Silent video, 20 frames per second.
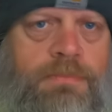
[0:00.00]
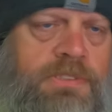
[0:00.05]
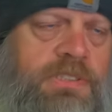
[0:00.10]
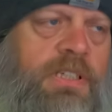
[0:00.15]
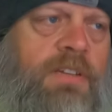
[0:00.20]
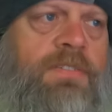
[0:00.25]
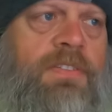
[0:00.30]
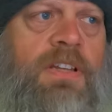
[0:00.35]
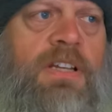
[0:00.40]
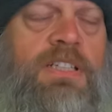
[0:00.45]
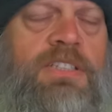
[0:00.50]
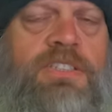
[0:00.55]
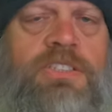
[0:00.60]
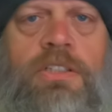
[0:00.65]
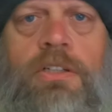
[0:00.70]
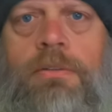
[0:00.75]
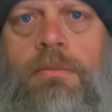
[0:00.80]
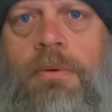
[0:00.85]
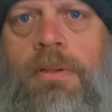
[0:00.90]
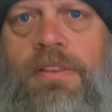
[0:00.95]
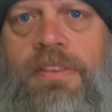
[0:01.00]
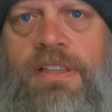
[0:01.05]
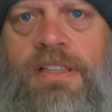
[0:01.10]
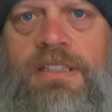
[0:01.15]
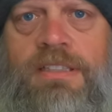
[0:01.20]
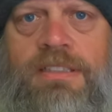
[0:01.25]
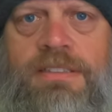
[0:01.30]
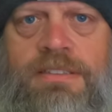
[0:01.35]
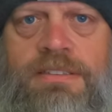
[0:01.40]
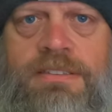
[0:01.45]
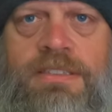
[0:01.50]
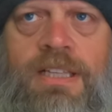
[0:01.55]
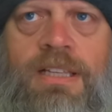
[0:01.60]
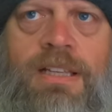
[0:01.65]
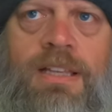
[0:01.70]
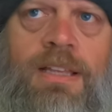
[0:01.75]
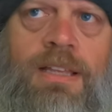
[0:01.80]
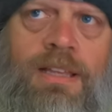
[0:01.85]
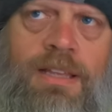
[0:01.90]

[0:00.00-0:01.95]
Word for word: stuff that I start with is